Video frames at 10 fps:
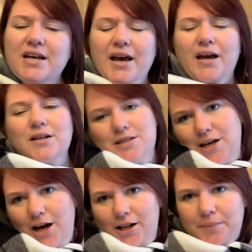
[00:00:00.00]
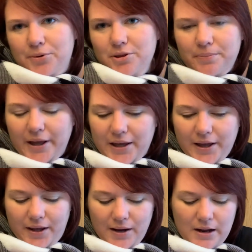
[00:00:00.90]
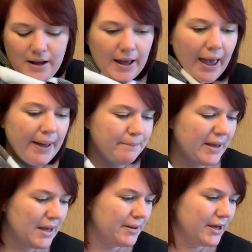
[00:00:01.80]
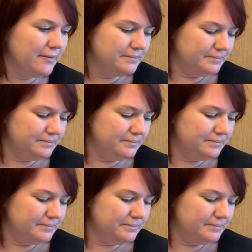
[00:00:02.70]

day to cuddle up with the blanket, and maybe